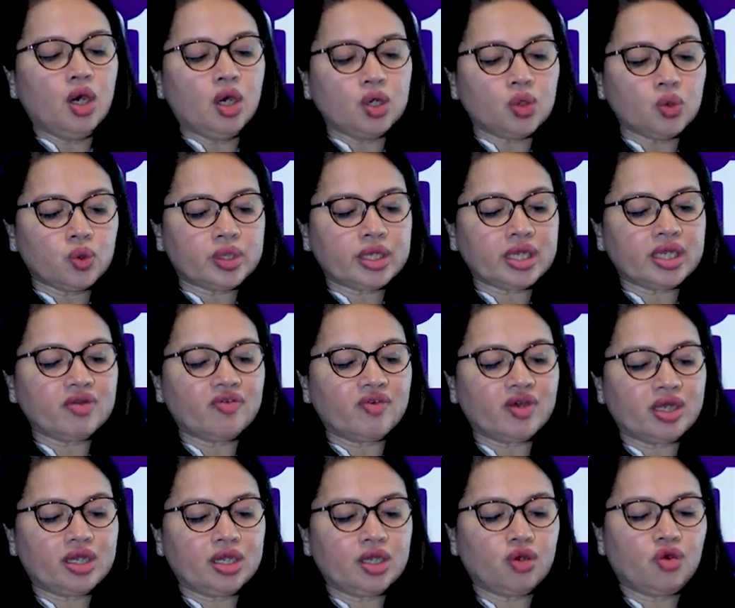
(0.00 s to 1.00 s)
Routine
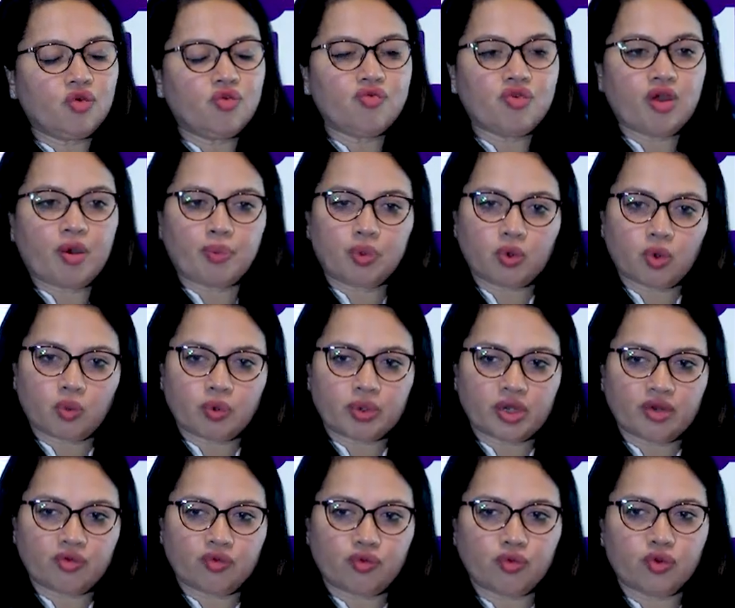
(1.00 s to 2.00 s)
wearing of
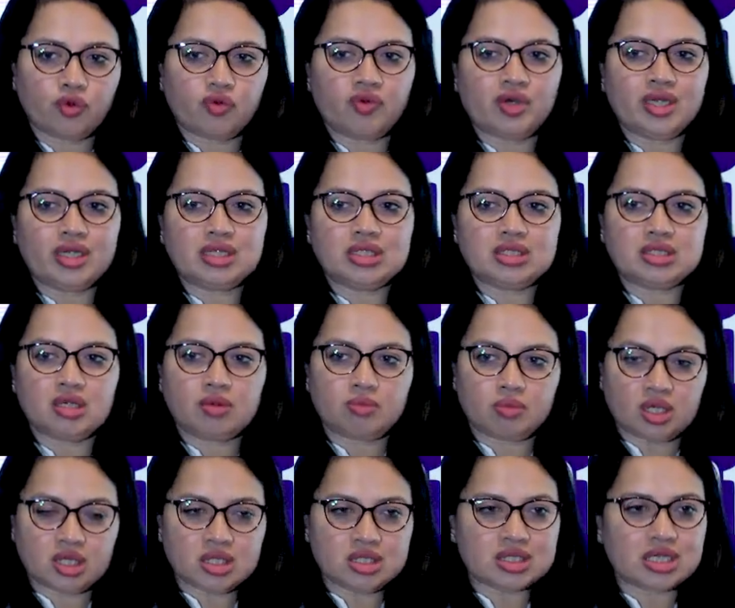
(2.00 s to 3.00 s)
appropriate footwear is the
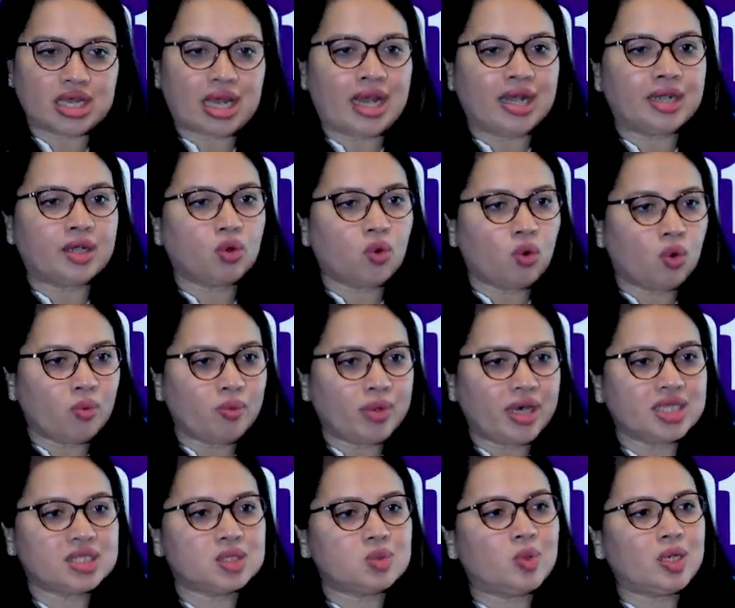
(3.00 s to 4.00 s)
must at home
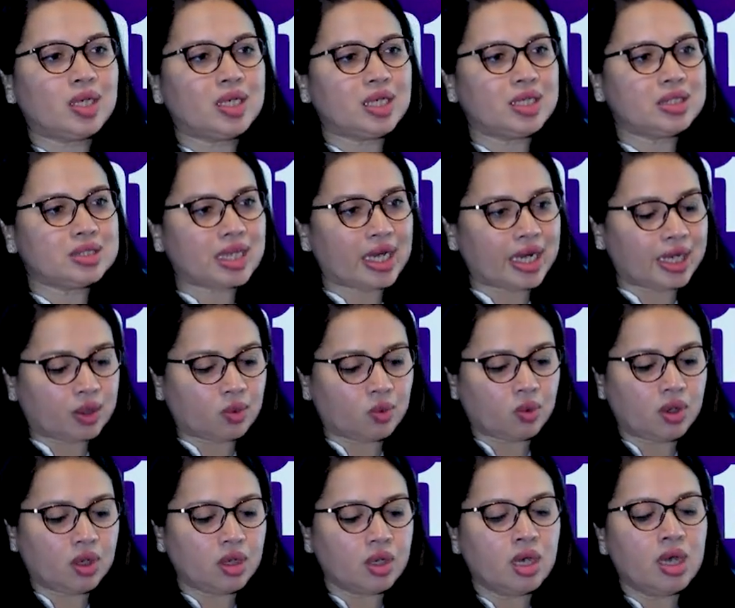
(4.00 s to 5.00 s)
as well as at
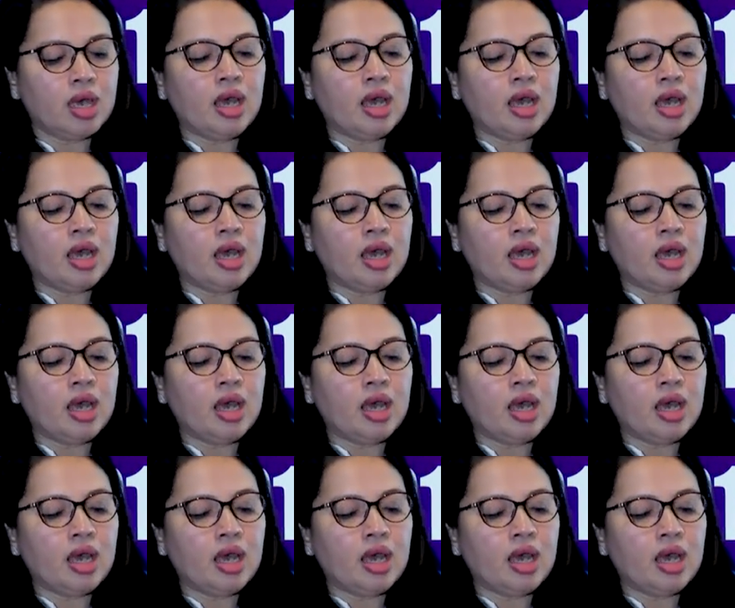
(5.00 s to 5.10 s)
work.